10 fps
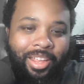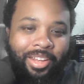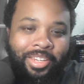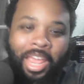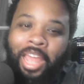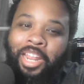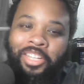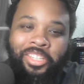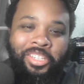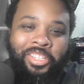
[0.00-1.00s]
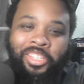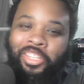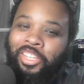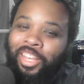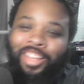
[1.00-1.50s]
That is
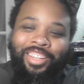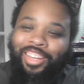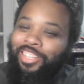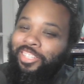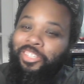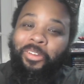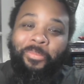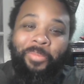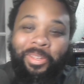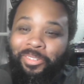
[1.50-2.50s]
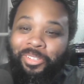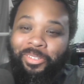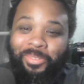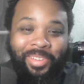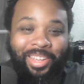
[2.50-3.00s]
so, this is so
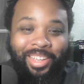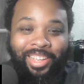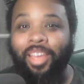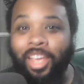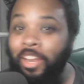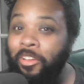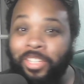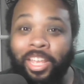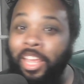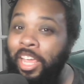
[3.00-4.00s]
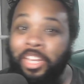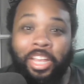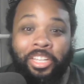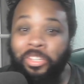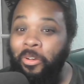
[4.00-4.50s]
Beetlejuice, man. It looks it, it,
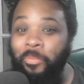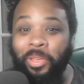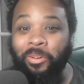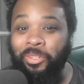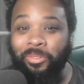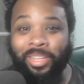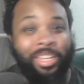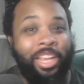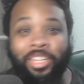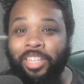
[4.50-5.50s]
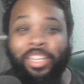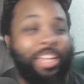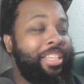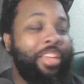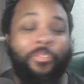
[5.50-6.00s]
it's so Beetlejuice. It, it just
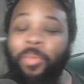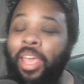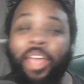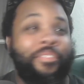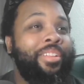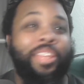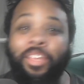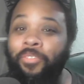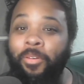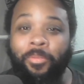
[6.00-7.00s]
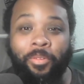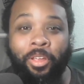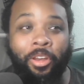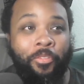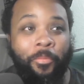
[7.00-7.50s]
it's giving me everything from
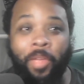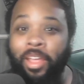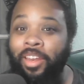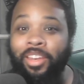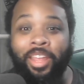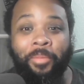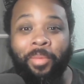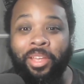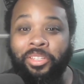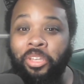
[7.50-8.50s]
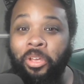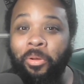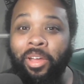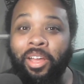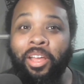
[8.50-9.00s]
you know from back in the day, man. So
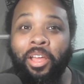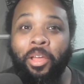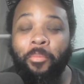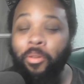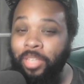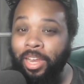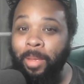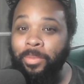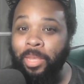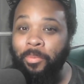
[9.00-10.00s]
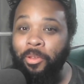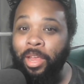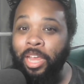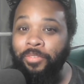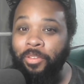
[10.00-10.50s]
uh, post that comments down below how you
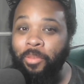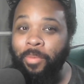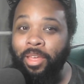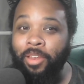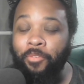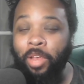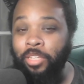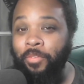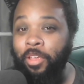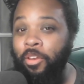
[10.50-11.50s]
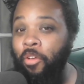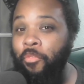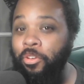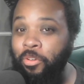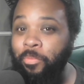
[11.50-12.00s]
guys feel about it. If you guys are fans of the
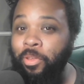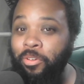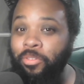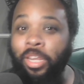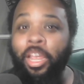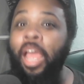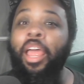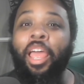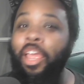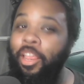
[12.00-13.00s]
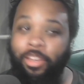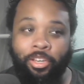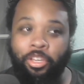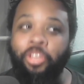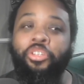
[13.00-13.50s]
original Beetlejuice, like I, I,
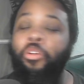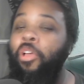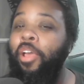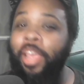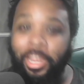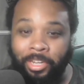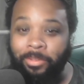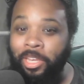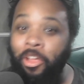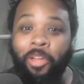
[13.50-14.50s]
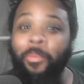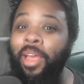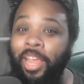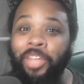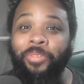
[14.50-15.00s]
show y'all age. You know I'm saying y'all
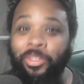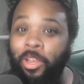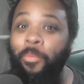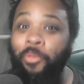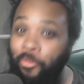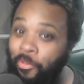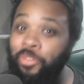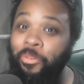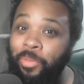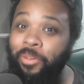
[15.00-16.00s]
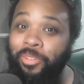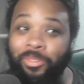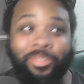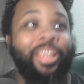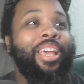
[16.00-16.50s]
my age, right? Y'all remember the original
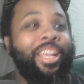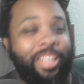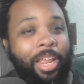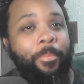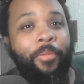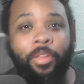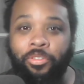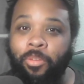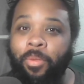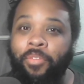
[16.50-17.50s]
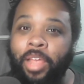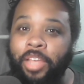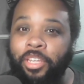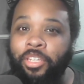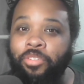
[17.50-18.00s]
Beetlejuice. Hit the like button if you guys enjoyed my
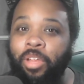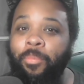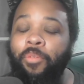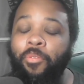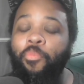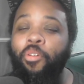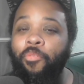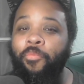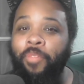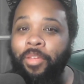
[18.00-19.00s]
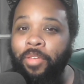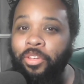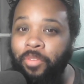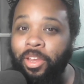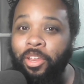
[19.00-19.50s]
reaction. Subscribe button for more fan
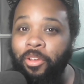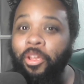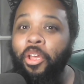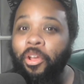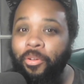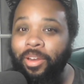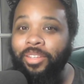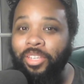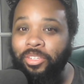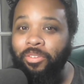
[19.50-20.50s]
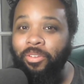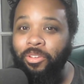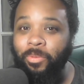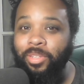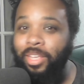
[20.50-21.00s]
reacts right here on N C
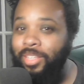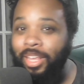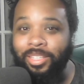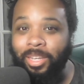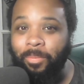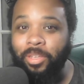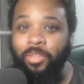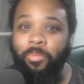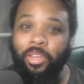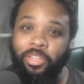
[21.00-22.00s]
Studios. Once again, it's N C, the place to be.